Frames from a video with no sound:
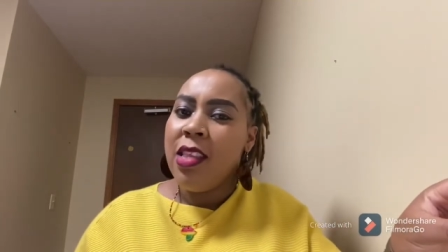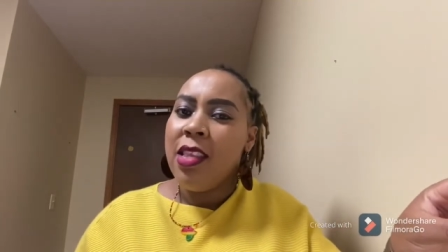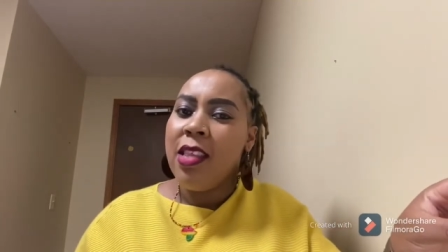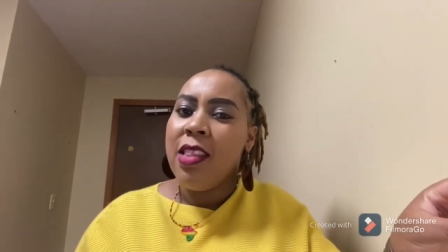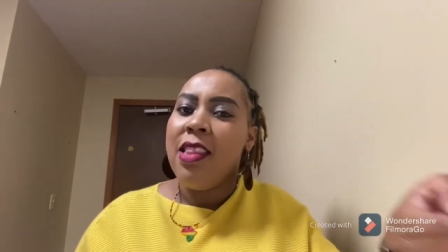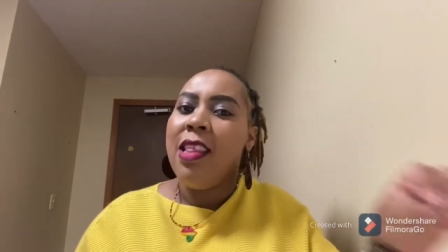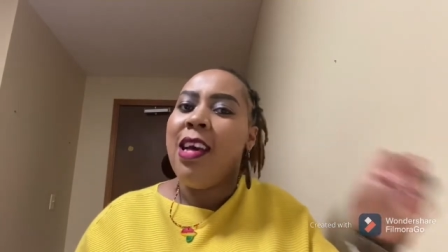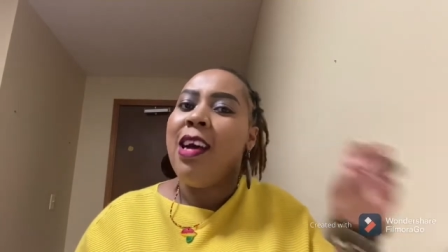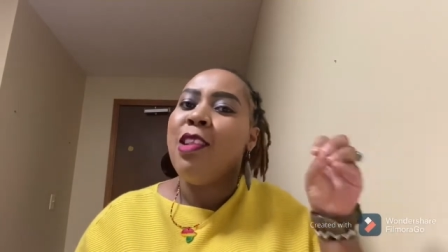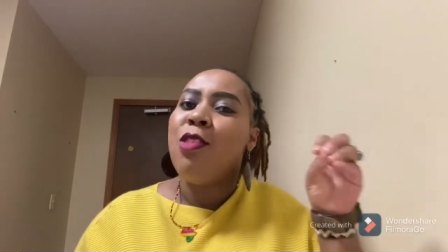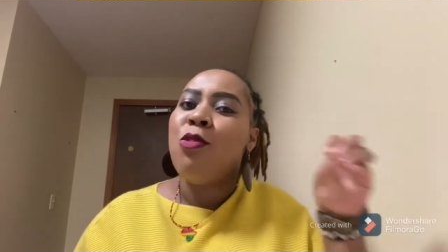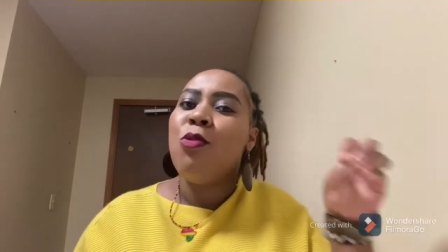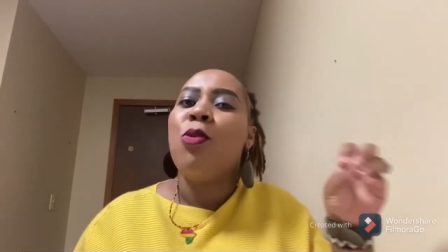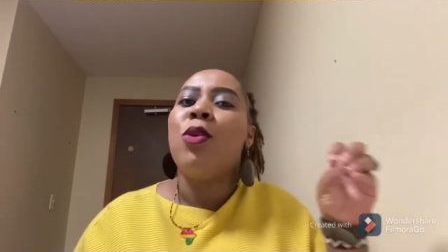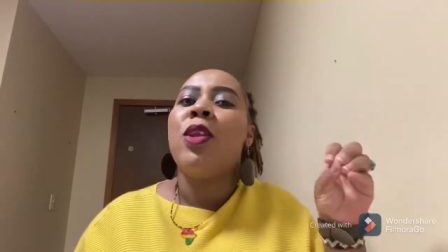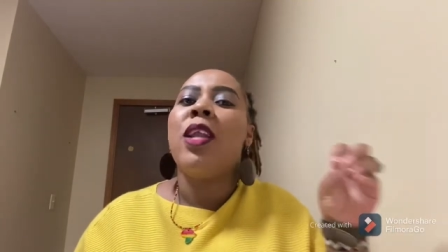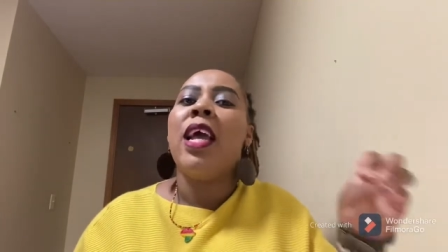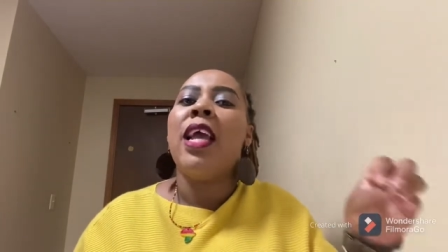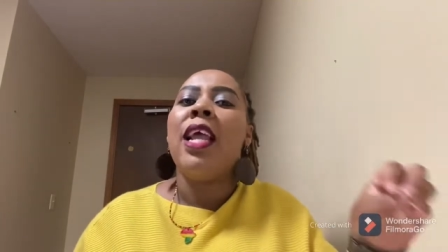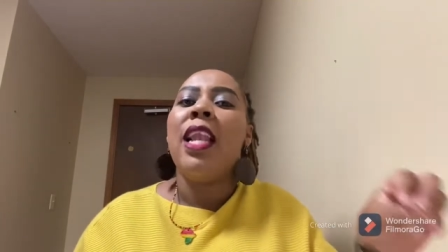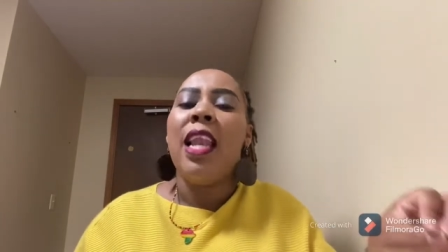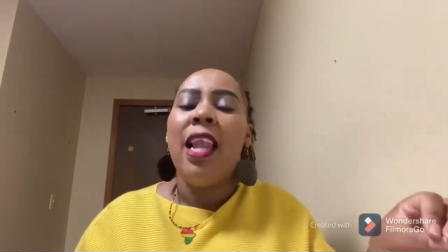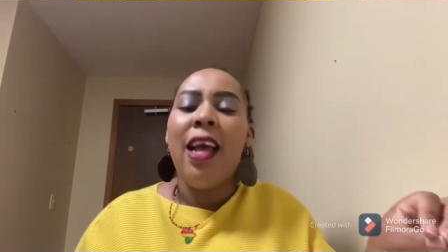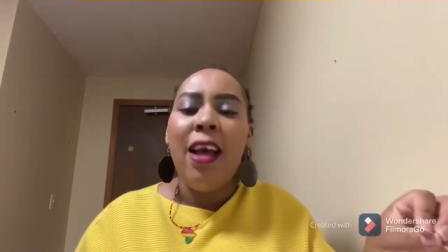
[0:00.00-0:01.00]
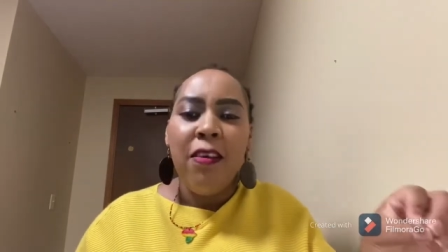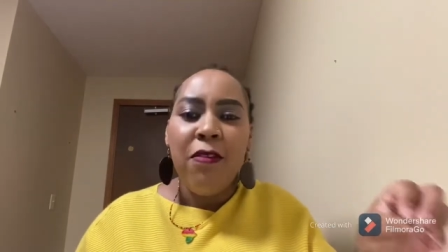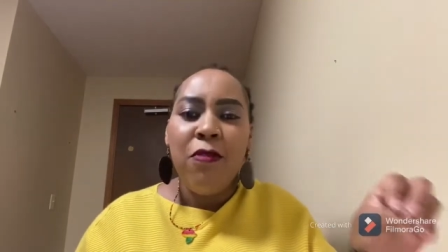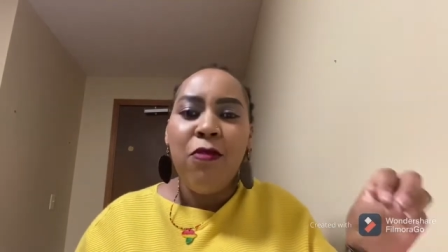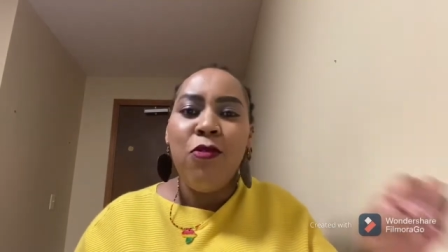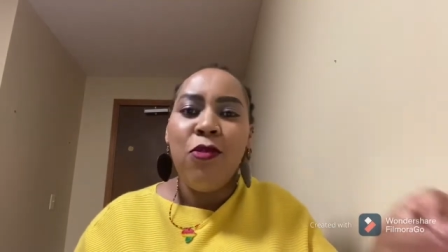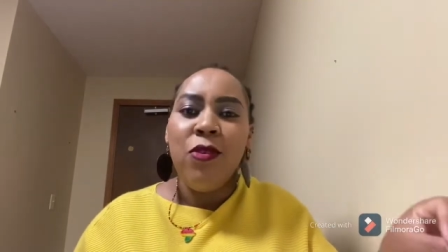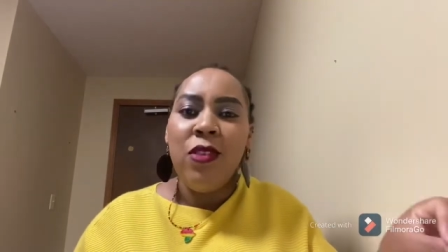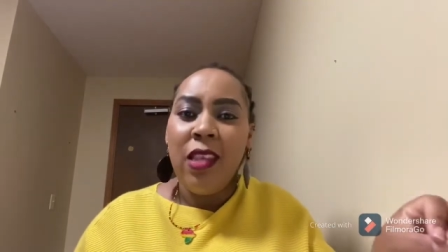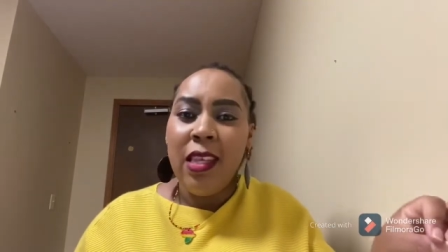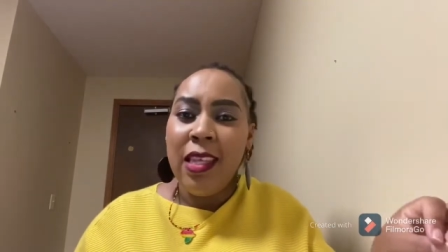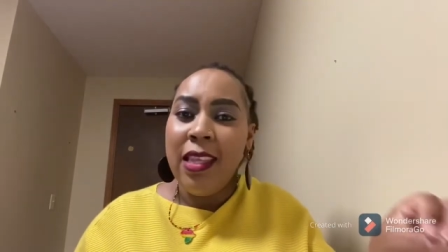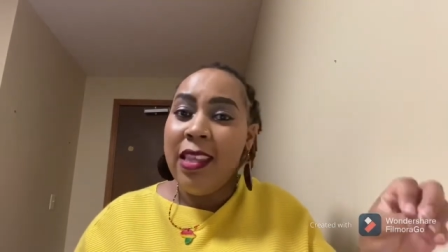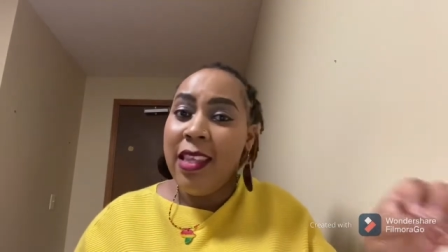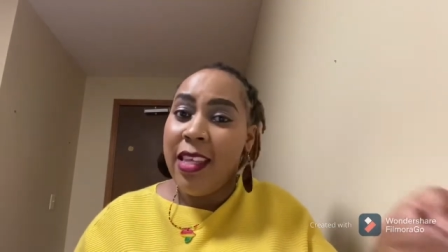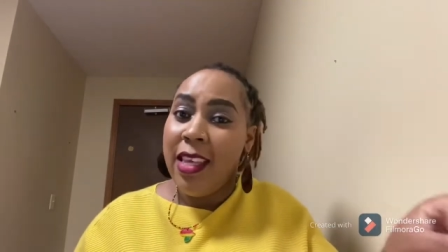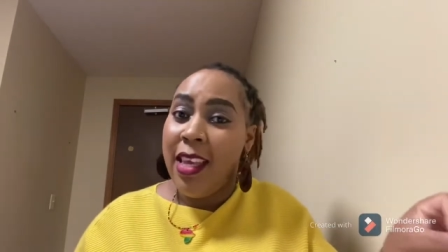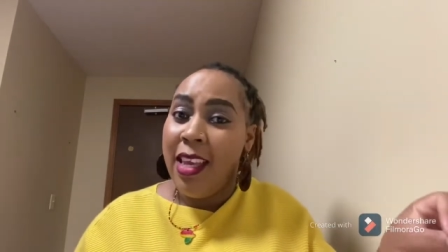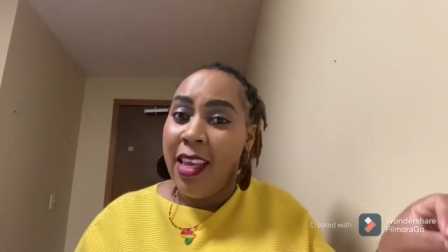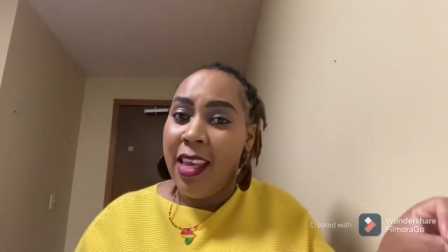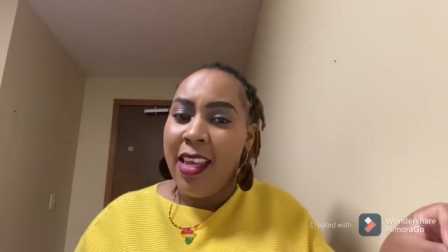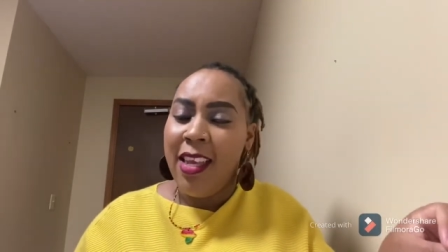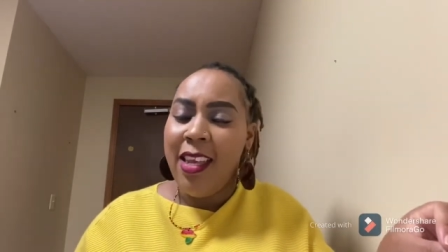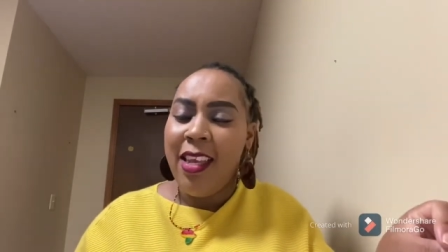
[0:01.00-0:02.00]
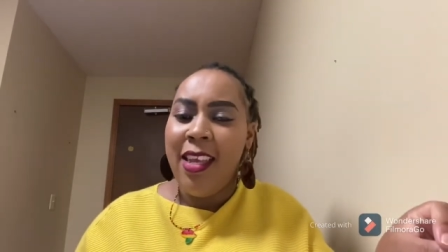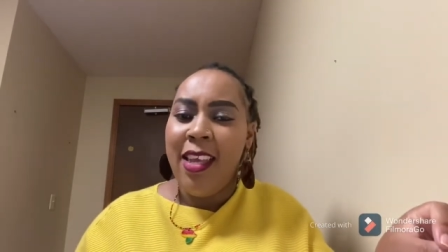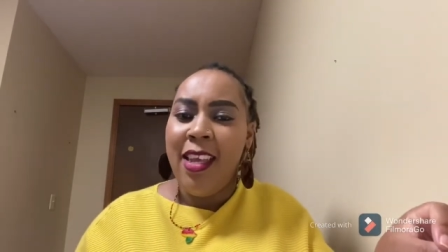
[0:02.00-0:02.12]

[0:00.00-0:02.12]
That's what I love seeing.